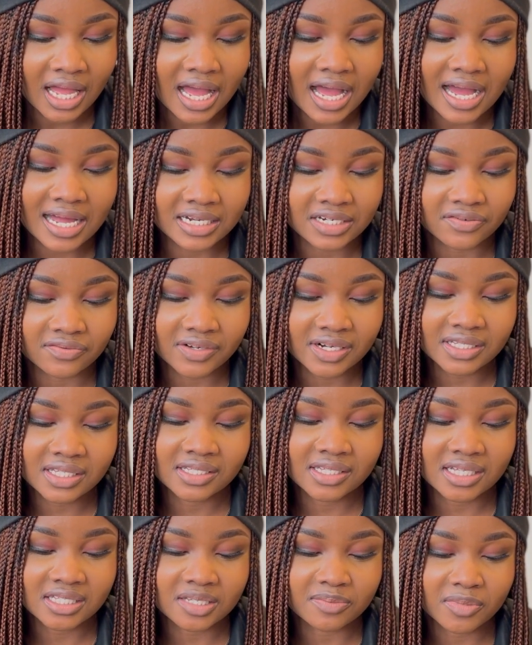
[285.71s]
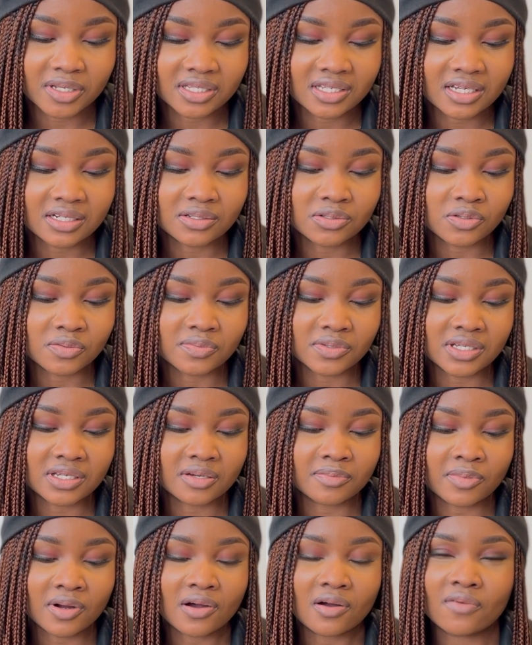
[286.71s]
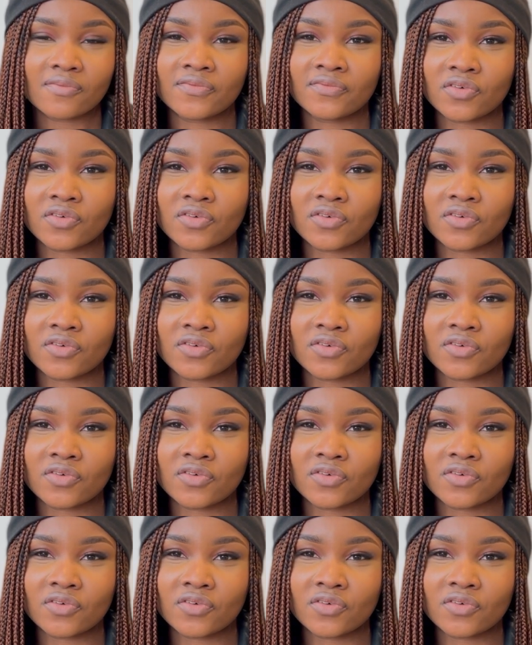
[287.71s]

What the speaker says: and the rent is estimated to be about